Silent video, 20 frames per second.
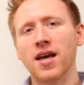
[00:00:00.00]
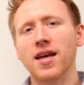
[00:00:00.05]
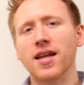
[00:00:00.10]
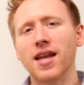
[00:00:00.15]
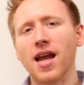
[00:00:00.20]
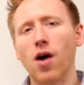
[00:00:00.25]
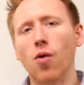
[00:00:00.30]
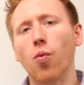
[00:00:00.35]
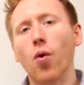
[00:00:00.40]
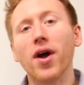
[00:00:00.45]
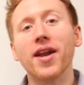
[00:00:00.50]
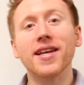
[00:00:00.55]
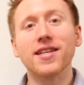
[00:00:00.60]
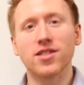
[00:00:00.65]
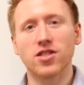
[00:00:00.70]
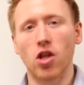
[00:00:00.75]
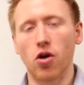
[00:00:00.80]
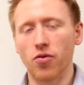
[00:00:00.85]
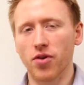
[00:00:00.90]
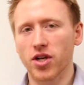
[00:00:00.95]
Now, what
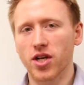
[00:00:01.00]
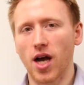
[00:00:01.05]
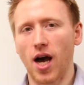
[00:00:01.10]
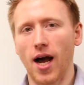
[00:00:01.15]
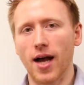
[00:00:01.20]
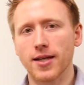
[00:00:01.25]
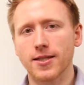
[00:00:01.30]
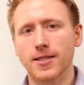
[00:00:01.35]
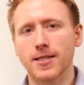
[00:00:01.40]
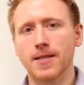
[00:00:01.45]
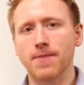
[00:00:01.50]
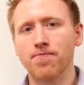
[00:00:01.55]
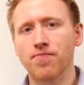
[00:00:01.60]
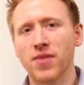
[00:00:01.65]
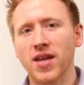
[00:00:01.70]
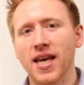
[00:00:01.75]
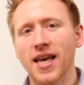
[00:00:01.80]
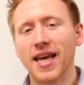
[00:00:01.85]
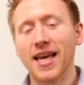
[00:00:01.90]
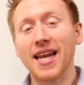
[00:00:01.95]
is loan to cost?
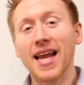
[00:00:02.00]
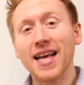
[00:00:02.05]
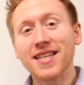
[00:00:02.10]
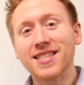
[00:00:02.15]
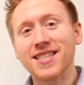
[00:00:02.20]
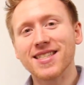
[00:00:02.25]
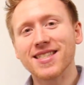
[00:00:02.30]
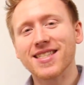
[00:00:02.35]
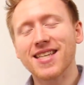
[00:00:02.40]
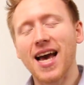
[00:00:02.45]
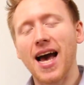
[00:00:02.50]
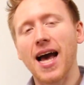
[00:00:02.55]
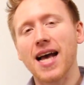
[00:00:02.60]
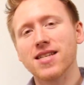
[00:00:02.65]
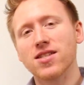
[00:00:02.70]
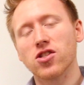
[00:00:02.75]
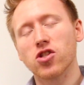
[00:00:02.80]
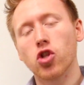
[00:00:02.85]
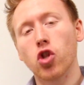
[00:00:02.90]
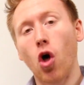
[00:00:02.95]
In essence,
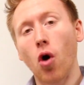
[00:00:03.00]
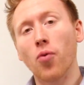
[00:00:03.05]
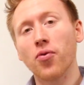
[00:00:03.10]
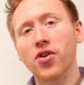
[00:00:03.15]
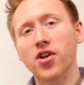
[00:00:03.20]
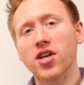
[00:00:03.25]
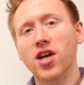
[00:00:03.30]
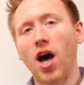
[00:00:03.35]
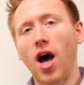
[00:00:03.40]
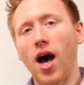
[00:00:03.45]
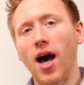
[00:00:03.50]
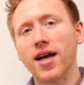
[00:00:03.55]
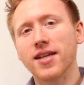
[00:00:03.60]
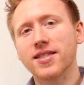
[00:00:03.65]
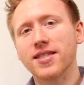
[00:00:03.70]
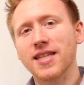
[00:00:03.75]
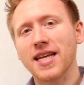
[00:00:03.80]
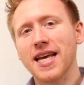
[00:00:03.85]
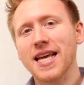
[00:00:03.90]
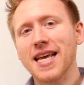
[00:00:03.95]
guys, loan to
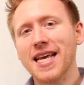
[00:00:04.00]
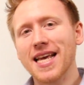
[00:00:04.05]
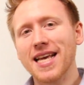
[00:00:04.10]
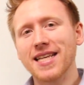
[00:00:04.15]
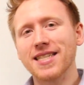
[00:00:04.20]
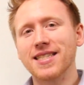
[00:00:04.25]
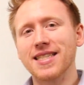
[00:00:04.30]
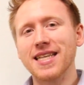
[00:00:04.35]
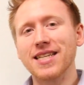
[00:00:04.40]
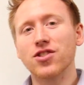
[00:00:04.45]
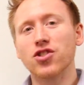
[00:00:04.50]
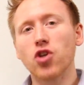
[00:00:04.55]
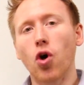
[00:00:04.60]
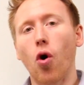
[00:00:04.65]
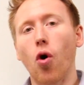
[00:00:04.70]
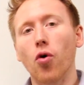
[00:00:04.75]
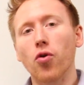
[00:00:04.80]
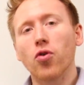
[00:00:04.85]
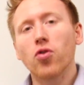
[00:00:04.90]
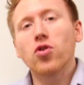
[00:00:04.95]
cost is the
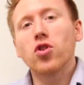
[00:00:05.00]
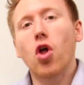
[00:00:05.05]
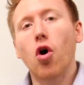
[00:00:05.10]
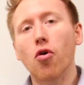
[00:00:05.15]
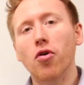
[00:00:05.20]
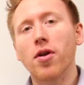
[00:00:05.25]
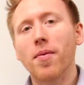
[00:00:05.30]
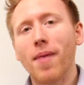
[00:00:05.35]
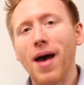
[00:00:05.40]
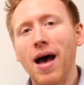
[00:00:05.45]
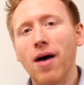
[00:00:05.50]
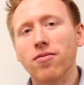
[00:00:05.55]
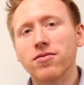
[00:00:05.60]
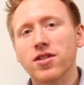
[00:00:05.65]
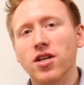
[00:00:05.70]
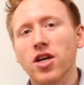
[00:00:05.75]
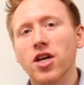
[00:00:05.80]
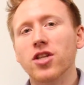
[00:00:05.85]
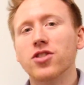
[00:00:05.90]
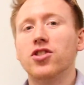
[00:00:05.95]
total loan
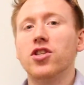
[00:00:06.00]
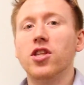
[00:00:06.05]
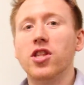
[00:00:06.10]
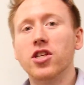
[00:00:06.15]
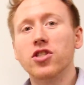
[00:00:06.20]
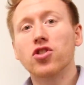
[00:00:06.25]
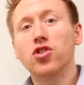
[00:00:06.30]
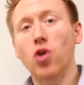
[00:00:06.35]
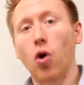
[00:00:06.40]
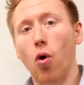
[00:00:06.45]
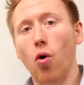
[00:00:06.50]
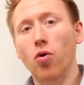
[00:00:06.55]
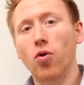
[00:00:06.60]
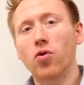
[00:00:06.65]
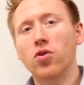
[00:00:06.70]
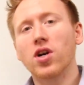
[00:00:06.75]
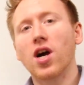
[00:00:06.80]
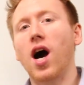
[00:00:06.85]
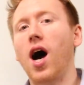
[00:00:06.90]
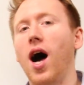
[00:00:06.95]
amount to the
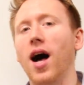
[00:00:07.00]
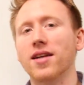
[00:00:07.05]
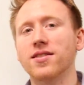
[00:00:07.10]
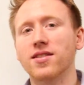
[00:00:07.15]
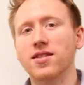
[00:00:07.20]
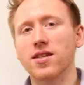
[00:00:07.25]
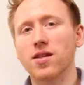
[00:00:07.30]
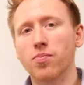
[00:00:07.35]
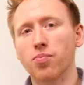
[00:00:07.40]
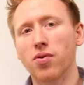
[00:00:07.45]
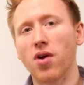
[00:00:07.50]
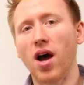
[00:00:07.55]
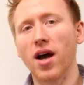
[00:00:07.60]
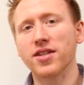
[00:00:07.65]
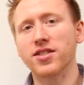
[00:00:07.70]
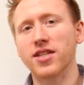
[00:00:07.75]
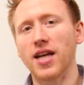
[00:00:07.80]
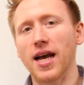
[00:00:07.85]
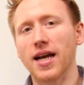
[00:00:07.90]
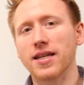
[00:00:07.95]
total cost of the
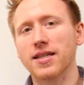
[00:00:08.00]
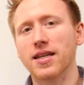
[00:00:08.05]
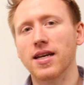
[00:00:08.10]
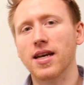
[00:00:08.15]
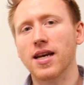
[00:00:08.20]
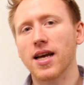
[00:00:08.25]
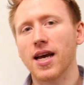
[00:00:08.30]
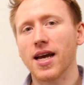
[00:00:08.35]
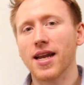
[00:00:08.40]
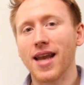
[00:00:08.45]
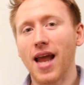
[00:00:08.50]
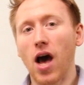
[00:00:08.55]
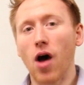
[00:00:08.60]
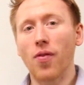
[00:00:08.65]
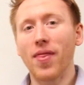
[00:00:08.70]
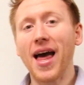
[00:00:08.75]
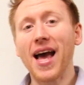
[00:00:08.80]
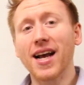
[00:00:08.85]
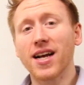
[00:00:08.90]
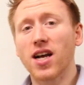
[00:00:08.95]
project. Now,
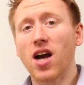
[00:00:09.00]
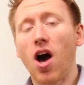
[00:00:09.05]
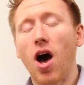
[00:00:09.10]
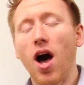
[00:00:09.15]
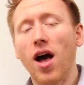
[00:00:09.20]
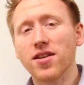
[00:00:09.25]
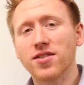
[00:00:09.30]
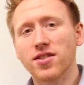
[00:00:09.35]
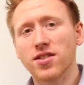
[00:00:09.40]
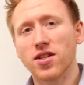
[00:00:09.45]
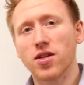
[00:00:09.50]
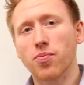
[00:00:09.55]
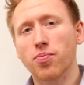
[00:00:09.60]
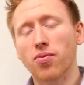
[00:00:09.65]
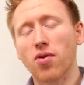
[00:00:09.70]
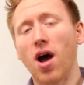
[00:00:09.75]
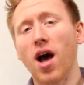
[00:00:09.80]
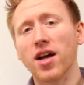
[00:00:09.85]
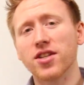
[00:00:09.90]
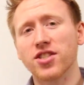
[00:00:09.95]
that cost of the
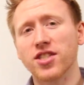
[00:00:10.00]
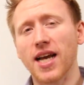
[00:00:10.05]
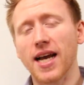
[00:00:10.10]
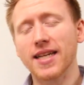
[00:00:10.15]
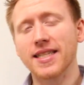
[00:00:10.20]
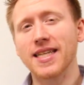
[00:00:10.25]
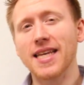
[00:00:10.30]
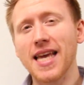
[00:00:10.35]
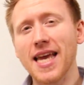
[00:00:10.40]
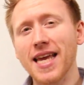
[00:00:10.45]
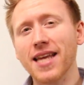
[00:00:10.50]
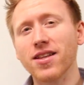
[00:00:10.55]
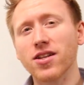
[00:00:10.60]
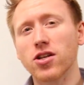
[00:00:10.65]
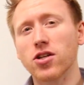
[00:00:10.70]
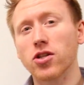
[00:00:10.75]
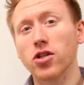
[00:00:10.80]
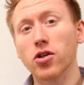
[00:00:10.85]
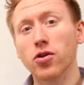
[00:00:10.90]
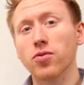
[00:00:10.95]
project
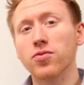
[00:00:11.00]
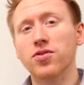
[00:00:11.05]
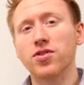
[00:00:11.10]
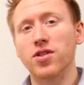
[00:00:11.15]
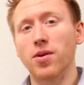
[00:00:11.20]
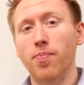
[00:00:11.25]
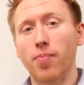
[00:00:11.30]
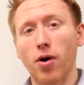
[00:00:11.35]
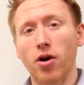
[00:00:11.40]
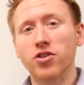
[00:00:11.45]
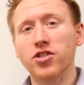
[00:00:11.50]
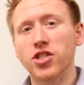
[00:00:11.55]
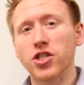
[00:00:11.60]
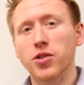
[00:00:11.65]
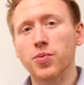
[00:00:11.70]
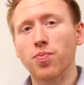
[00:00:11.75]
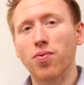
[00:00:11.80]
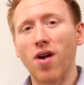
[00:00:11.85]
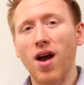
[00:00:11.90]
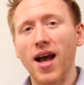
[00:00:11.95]
includes the
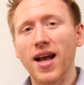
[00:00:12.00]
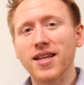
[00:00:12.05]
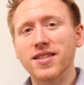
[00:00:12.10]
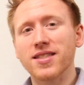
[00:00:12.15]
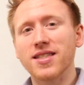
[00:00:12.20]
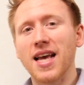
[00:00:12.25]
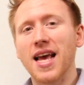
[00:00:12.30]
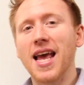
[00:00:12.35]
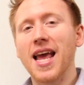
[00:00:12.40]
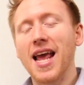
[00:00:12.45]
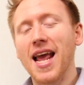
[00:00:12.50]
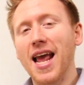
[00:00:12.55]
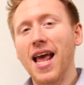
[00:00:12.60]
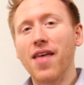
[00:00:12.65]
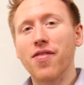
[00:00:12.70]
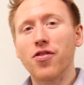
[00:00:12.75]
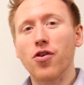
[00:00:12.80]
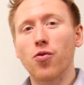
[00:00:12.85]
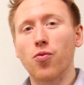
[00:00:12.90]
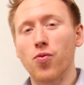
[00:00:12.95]
purchase price
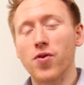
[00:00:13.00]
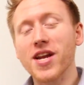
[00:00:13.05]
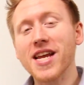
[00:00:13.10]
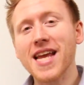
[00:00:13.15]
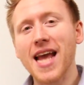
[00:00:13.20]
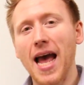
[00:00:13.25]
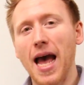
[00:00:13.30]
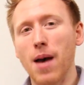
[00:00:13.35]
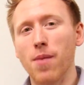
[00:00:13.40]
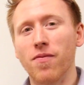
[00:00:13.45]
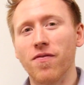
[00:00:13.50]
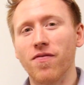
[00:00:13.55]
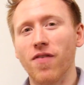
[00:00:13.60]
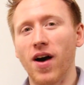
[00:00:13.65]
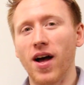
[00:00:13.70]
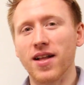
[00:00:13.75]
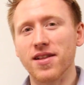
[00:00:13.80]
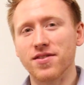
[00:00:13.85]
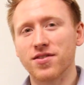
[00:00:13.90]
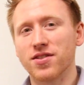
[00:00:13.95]
and the rehab
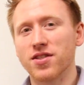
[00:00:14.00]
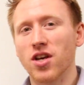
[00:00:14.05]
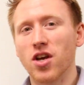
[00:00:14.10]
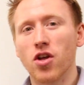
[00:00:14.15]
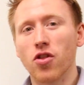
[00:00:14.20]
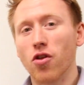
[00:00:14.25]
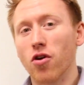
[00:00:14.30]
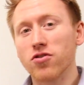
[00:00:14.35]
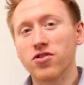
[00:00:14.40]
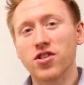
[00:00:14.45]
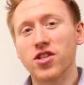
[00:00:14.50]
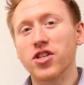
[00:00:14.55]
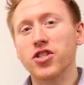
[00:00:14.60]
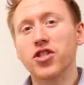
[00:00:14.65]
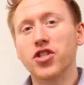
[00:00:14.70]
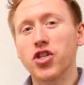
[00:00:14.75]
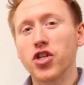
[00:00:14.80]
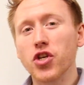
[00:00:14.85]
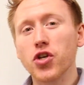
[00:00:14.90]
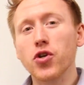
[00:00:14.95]
funds. Those are the
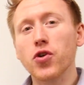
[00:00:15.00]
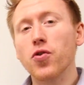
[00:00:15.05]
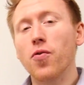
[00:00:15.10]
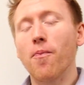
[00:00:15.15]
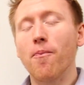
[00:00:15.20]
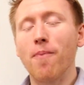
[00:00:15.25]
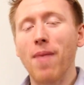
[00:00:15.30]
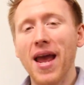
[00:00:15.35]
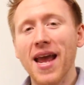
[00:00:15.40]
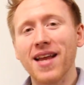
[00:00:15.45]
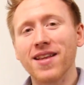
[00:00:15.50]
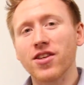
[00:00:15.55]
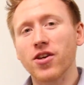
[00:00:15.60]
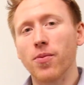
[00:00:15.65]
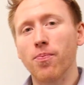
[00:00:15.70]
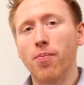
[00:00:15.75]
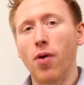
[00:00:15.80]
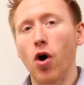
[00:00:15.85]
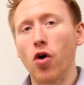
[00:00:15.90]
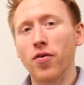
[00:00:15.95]
two main
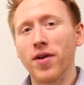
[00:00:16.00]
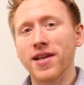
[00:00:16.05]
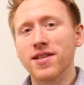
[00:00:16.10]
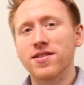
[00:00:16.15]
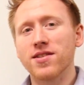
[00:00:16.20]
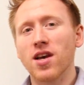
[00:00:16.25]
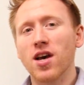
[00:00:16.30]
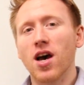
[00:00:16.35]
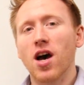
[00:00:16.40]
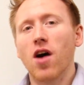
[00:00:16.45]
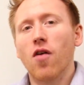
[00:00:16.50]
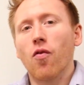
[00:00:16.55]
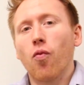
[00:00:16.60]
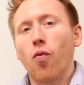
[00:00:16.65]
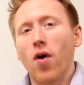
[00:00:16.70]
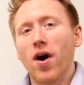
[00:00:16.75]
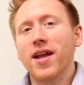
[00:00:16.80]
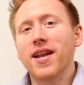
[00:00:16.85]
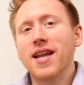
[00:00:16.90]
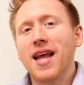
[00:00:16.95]
components
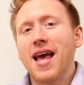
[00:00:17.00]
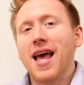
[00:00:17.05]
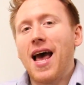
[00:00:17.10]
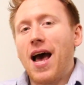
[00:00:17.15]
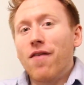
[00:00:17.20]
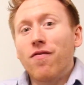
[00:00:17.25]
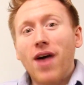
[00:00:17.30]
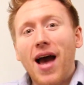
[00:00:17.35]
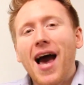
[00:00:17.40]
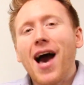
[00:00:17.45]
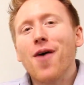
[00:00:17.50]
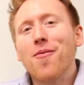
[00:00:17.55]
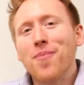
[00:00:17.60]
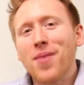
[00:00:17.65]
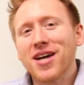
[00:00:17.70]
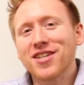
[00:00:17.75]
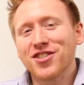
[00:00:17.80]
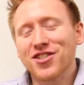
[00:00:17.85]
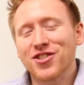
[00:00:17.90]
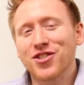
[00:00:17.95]
of how
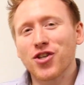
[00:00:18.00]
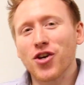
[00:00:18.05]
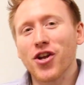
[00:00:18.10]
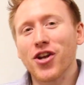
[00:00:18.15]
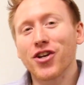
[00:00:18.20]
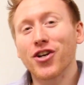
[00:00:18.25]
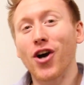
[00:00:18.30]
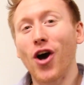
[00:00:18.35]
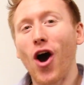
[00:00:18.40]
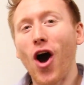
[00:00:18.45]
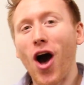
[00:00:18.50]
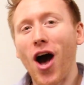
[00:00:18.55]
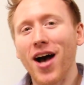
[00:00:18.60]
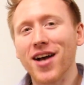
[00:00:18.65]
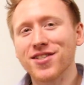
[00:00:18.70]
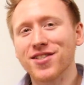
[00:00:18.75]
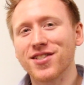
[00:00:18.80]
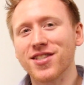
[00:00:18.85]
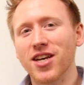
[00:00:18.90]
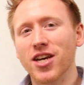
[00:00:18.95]
much it's going to
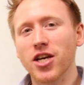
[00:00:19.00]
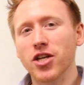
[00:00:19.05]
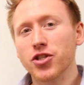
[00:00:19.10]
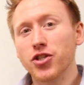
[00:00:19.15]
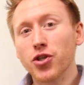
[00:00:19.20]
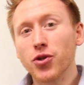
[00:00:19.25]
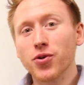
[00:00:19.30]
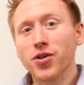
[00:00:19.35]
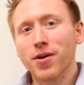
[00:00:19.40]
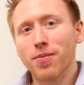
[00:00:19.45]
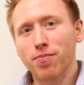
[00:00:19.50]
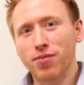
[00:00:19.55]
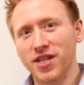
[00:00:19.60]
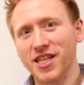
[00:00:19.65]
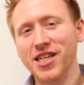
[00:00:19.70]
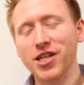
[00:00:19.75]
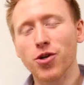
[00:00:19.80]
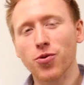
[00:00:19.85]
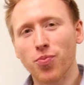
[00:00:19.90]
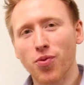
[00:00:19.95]
cost to
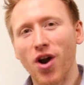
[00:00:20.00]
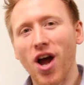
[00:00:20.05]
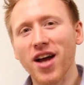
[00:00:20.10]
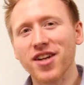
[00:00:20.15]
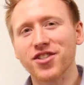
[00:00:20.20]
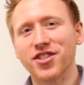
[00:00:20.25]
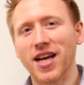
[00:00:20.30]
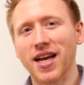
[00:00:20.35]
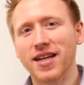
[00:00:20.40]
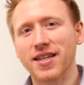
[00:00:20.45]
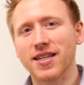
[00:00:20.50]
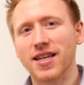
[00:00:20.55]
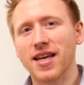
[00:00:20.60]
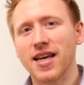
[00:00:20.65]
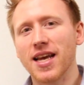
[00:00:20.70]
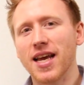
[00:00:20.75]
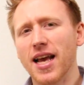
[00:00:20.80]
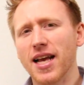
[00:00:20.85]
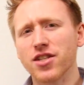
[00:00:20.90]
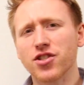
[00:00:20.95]
complete your project.
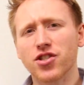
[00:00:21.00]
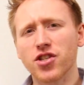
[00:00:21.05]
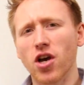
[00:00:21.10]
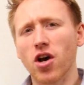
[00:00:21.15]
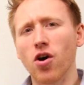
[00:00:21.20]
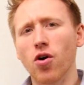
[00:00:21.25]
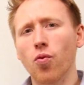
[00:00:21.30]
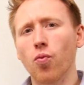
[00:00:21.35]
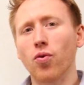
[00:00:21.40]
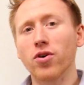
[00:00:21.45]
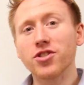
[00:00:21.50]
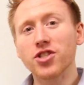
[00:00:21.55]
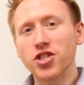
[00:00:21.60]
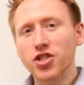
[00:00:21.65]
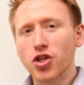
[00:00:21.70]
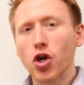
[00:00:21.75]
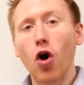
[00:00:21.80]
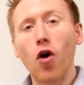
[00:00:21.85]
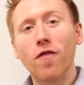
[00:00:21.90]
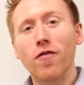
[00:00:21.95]
And so we'll
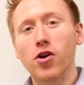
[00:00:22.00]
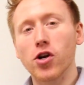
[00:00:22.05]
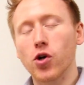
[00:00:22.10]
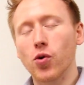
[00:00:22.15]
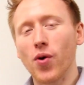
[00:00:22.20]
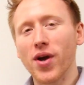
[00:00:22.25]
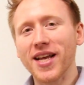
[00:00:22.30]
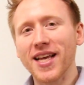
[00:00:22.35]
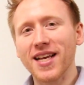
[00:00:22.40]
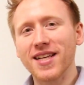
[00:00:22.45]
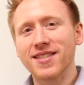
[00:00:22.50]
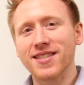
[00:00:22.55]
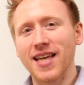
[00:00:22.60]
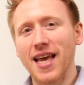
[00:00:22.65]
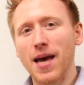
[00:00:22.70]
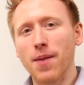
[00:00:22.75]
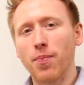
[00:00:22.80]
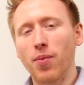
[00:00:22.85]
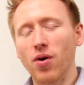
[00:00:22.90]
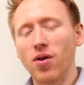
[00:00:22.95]
just go over a quick
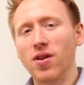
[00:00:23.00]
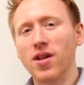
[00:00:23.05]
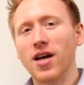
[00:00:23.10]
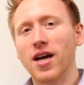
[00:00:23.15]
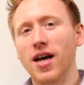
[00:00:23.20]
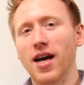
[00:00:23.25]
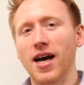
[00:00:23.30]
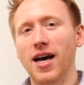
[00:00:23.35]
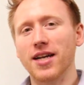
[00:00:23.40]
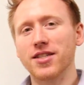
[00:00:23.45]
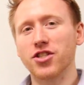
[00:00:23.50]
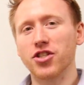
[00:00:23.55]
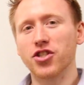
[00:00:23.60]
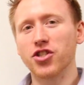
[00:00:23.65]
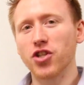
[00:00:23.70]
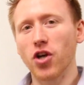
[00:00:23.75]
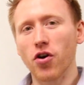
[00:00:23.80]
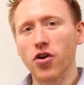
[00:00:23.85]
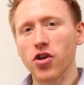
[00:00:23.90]
example to show